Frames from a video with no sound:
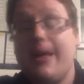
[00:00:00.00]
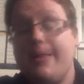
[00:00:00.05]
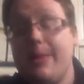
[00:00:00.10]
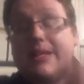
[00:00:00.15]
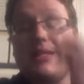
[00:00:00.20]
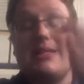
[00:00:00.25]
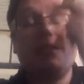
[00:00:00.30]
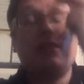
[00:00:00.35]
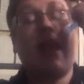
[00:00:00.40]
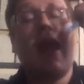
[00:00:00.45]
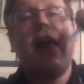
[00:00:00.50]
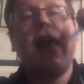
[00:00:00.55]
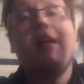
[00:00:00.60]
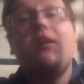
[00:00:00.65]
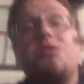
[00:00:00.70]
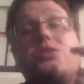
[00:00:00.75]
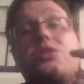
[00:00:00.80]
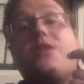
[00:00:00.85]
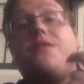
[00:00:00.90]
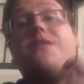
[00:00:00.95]
The
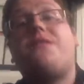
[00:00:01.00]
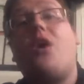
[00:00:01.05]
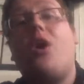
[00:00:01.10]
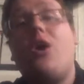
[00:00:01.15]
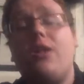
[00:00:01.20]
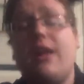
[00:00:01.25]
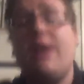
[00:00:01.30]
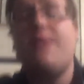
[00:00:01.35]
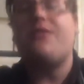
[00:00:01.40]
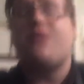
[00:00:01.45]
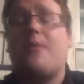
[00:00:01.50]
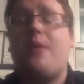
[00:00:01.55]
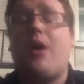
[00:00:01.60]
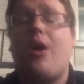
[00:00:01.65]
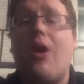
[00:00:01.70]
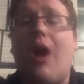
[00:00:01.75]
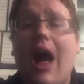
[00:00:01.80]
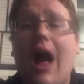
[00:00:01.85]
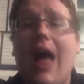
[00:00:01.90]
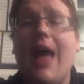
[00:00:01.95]
scales are falling from
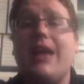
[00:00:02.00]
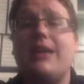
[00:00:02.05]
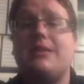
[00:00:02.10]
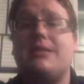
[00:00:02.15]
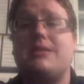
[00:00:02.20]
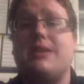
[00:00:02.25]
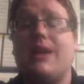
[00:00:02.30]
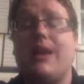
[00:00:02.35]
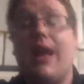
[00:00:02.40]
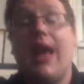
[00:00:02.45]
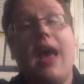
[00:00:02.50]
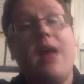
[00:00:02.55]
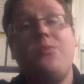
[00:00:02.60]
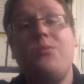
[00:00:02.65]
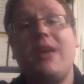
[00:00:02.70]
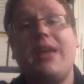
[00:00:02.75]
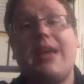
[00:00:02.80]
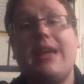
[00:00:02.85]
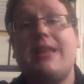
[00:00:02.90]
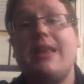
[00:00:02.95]
our eyes, and
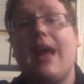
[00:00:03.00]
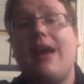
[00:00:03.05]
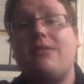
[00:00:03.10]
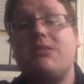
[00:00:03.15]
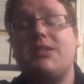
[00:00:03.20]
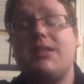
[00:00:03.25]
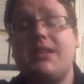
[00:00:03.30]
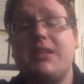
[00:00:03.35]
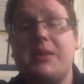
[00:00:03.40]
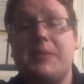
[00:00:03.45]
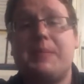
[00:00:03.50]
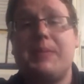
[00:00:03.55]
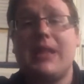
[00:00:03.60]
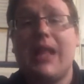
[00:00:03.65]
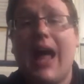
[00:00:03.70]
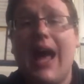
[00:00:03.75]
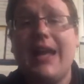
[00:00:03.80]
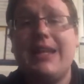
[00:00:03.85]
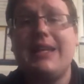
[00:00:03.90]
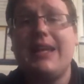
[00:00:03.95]
we can now see the
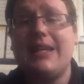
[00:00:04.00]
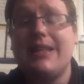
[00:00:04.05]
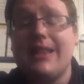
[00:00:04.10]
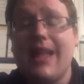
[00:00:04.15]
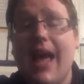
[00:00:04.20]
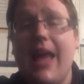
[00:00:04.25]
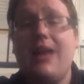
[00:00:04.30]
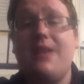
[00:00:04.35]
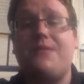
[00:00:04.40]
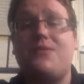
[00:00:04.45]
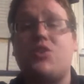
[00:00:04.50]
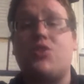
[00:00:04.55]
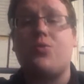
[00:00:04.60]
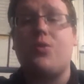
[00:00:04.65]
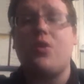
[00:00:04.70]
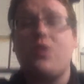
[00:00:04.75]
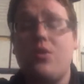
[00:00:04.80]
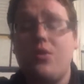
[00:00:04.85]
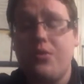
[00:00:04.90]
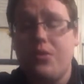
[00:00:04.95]
blinding light of
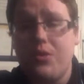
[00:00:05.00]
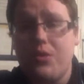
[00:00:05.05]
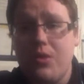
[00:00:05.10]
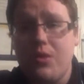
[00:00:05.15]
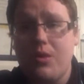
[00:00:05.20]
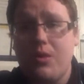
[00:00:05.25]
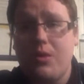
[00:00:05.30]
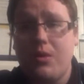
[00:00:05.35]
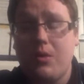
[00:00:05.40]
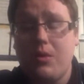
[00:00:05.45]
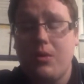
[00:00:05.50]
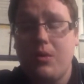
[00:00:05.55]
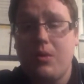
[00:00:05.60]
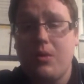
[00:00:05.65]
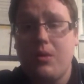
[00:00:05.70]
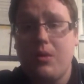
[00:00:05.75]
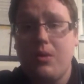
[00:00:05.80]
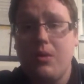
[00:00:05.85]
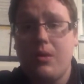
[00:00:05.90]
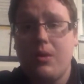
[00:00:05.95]
truth.
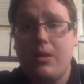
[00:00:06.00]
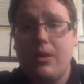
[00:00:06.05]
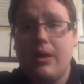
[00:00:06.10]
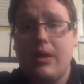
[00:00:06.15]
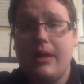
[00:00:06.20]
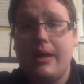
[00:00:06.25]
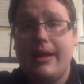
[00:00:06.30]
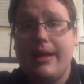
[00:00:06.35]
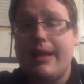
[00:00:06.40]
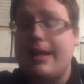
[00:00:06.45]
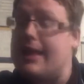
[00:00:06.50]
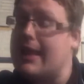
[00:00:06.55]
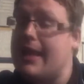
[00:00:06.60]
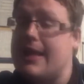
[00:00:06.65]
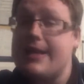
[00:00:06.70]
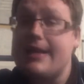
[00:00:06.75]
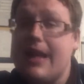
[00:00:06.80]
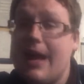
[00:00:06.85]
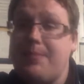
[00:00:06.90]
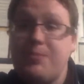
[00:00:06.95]

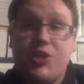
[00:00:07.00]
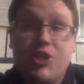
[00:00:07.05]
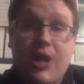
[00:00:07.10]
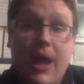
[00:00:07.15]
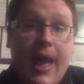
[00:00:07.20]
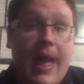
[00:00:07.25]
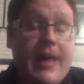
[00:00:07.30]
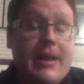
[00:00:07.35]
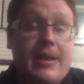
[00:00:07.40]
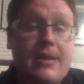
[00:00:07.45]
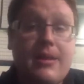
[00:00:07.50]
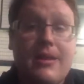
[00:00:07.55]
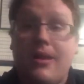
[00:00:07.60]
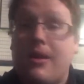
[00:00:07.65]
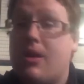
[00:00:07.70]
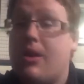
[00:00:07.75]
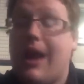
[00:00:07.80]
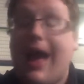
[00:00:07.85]
Clean it up, Shannon.